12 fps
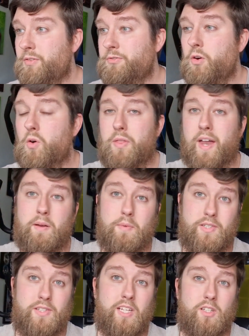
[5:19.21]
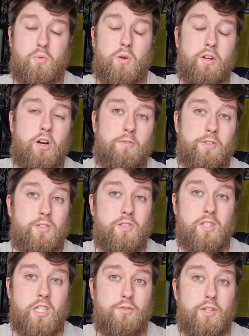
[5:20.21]
Before that, it was 6-1, half a
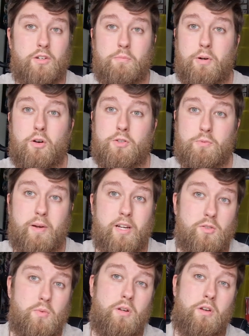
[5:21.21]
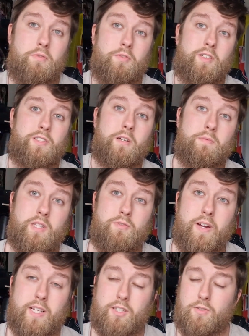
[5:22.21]
dozen the other. They were both as bad as one another in terms of the
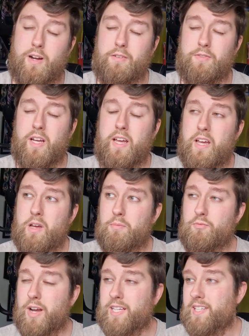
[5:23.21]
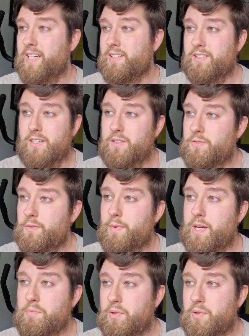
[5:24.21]
racing incidents for me.